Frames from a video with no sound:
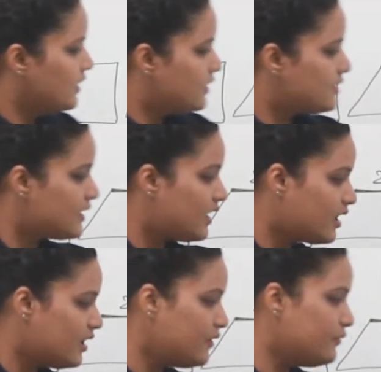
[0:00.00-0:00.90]
the
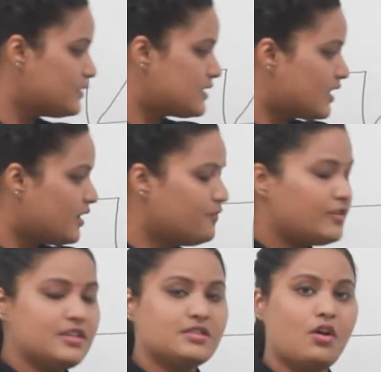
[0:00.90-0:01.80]

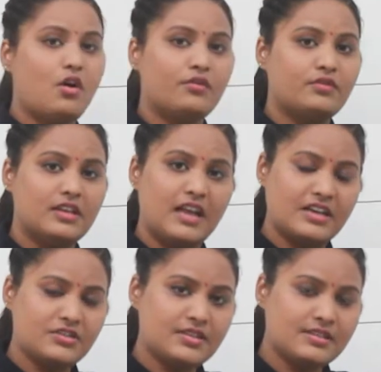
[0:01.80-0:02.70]
circumference of the
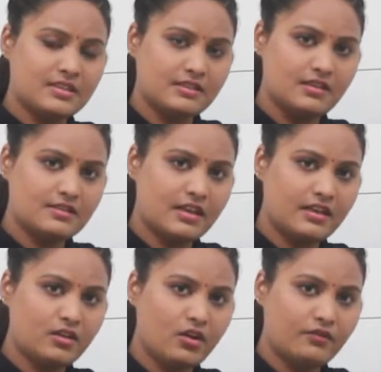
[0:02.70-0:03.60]
largest
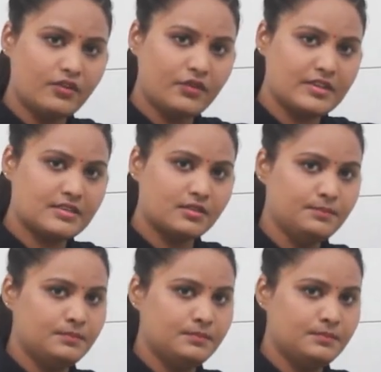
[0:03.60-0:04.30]
circle of the frustum.